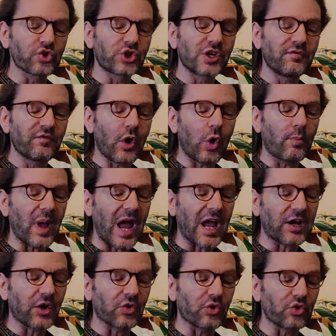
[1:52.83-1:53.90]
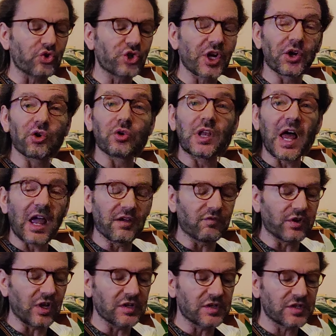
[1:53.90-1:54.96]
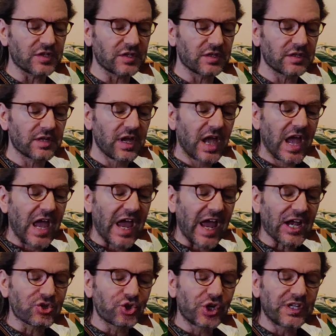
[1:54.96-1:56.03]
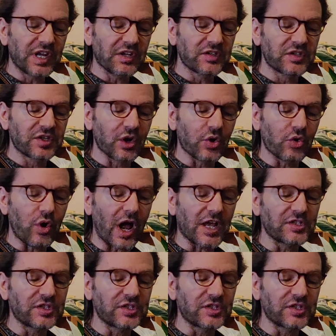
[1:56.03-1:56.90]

she fell back in her chair lifeless. As she did so, I